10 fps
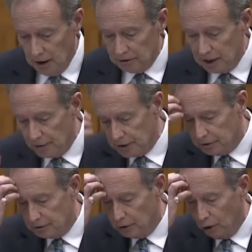As Kevin
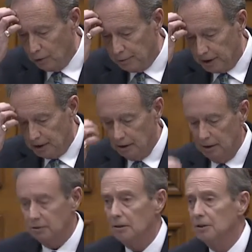has told me,
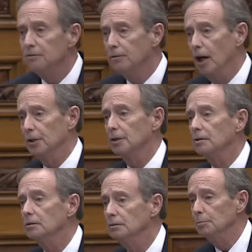his
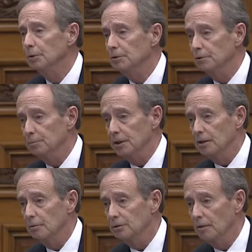father, Mr.
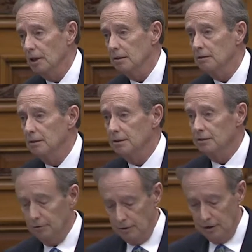Speaker, was not
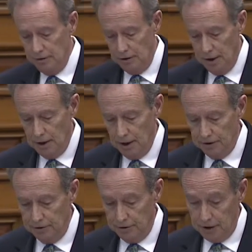an
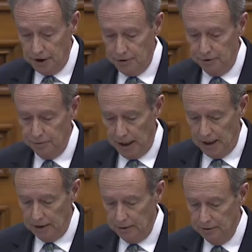ostentatious
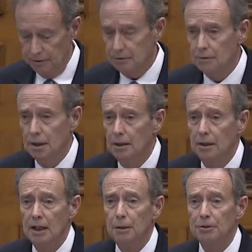man.
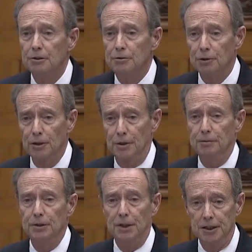He was
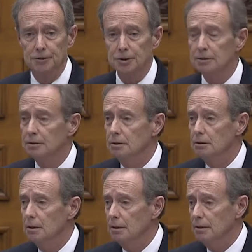conservative in nature,
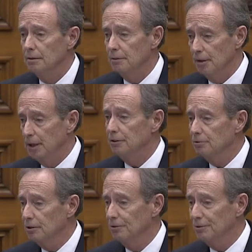very
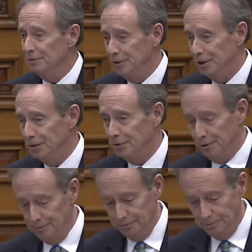conservative in nature.